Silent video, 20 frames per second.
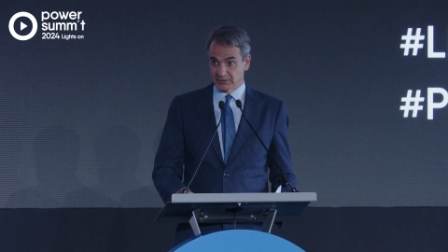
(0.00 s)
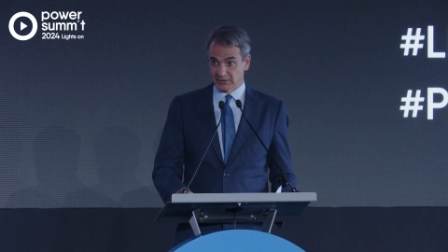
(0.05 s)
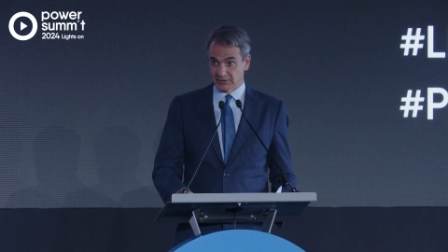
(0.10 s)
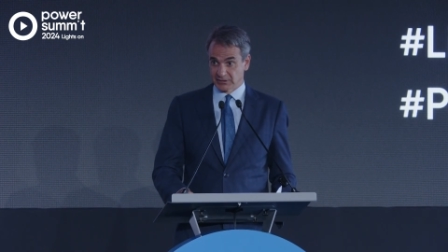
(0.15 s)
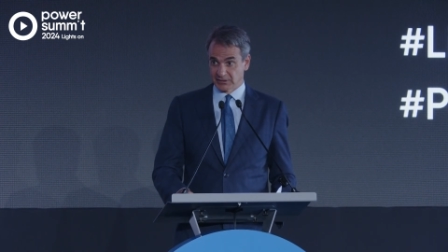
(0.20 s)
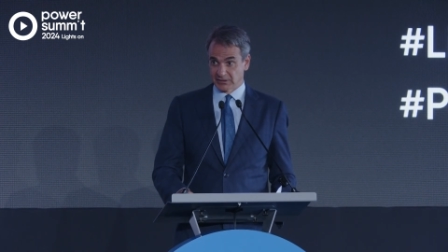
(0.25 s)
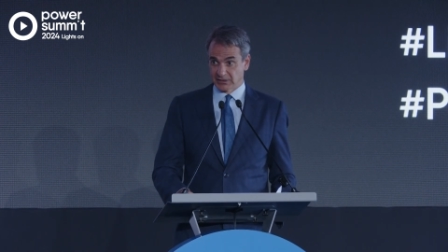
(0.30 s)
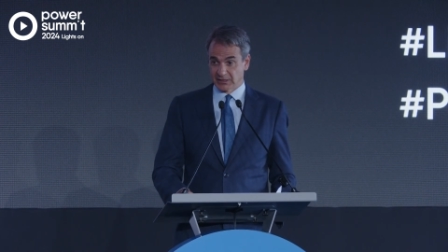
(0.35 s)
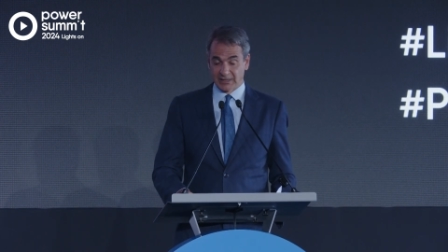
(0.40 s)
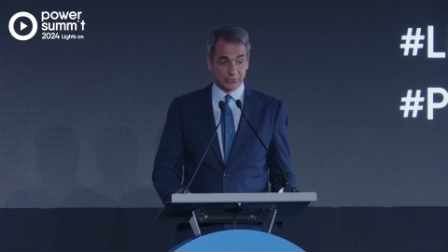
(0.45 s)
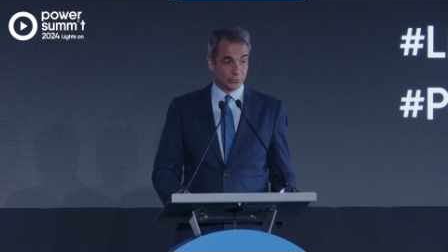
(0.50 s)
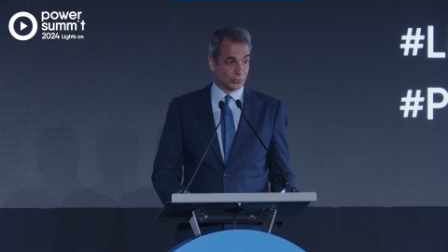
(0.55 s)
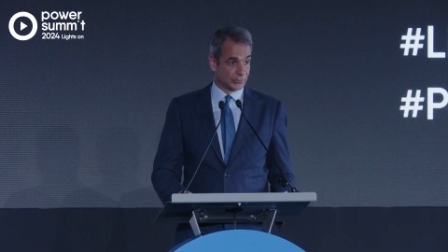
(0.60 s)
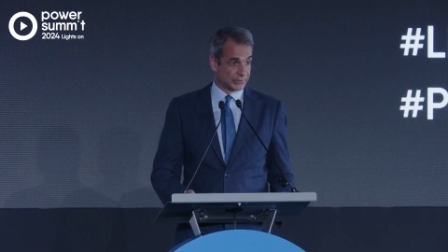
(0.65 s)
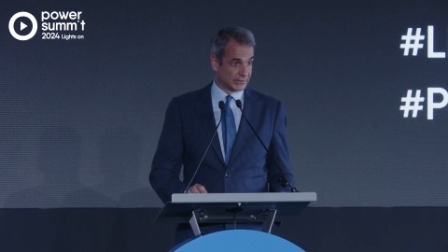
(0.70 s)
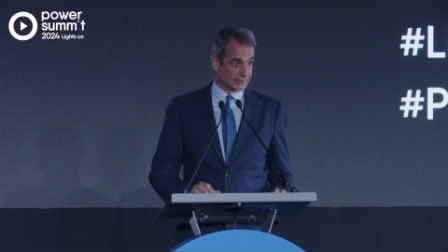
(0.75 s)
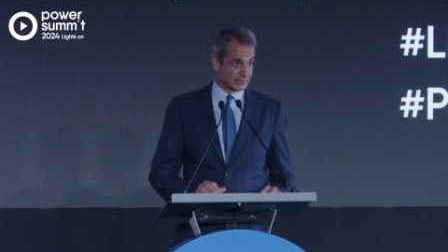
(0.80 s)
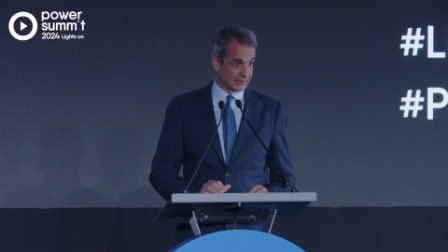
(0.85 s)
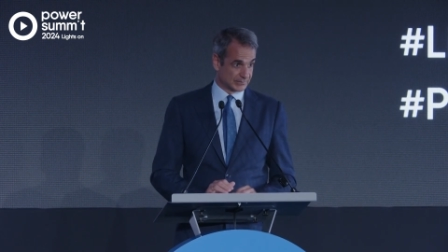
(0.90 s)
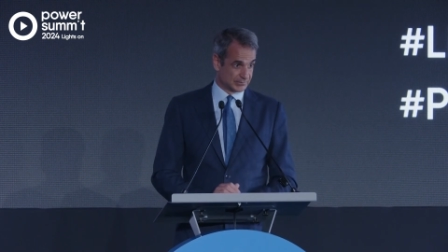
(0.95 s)
I do
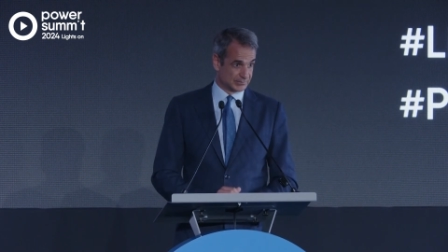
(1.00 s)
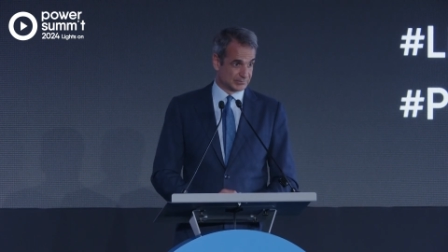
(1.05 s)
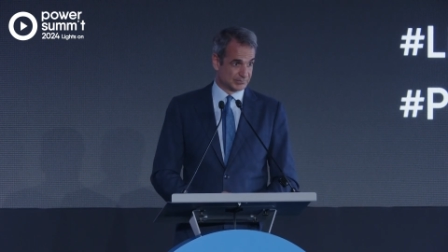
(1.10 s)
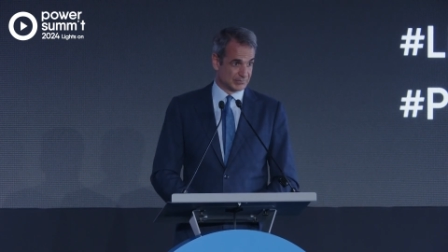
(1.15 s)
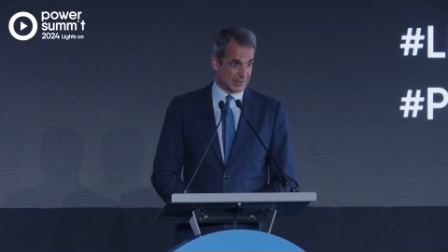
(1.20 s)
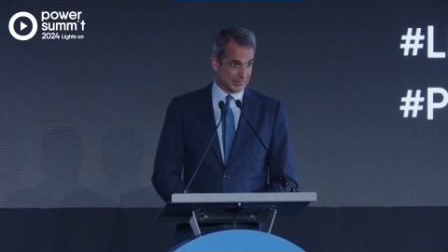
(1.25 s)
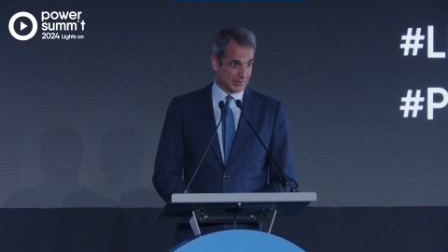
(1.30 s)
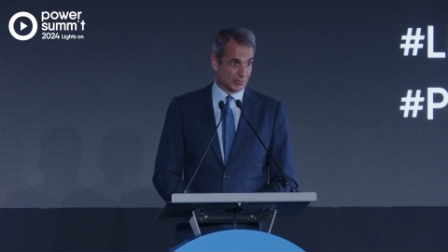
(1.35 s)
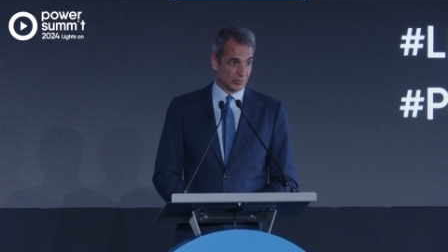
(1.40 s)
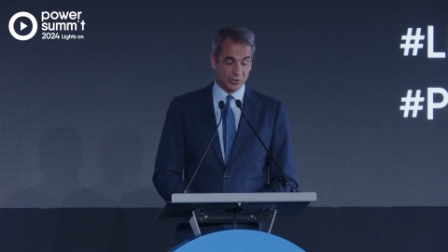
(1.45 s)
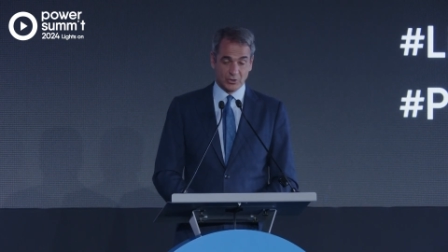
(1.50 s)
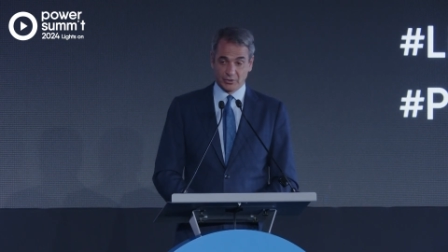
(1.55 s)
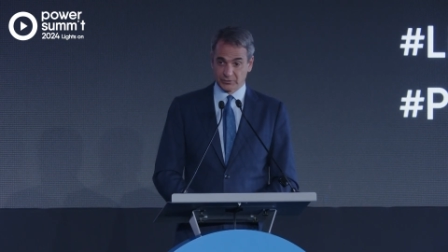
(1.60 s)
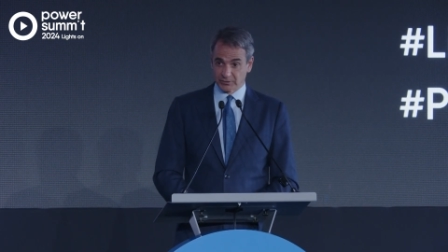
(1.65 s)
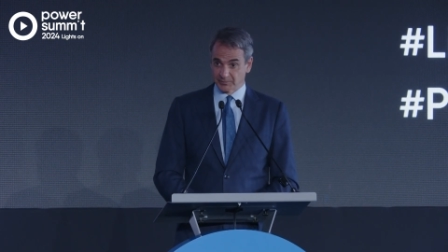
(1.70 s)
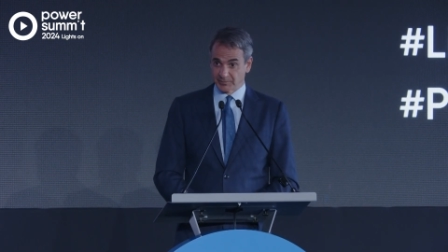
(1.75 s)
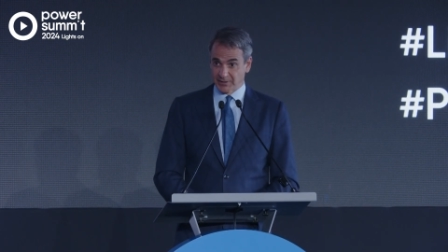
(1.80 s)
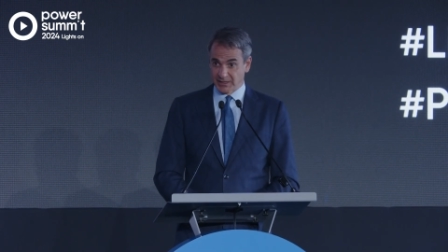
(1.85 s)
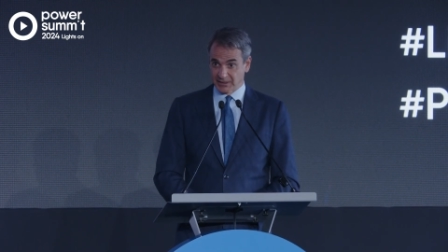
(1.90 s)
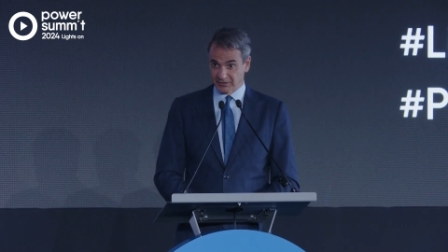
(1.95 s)
think that maybe we got the
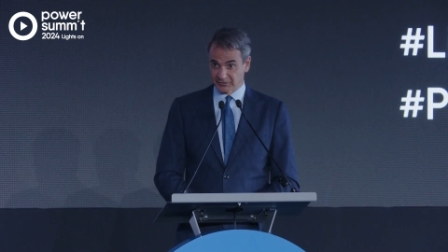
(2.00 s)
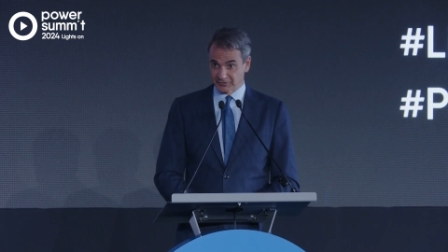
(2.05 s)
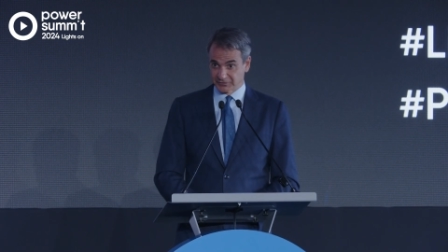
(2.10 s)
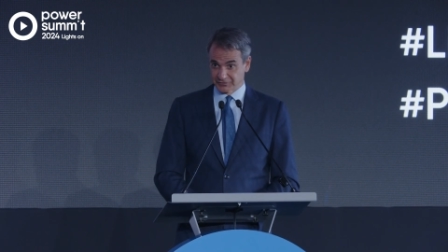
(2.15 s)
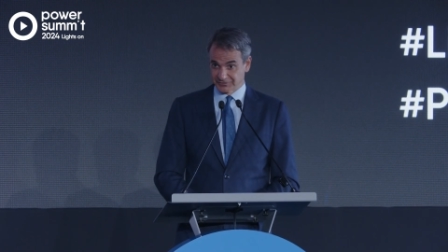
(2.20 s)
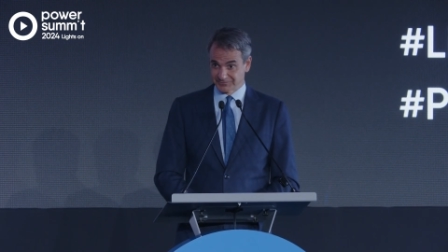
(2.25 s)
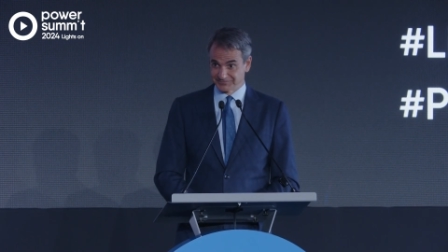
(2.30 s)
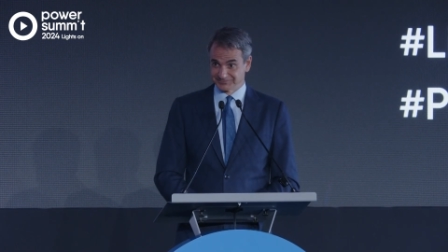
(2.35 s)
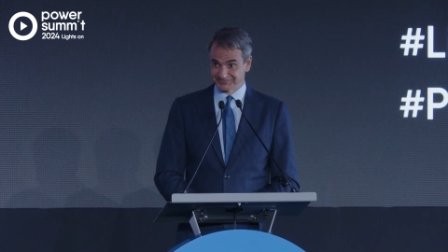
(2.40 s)
balance,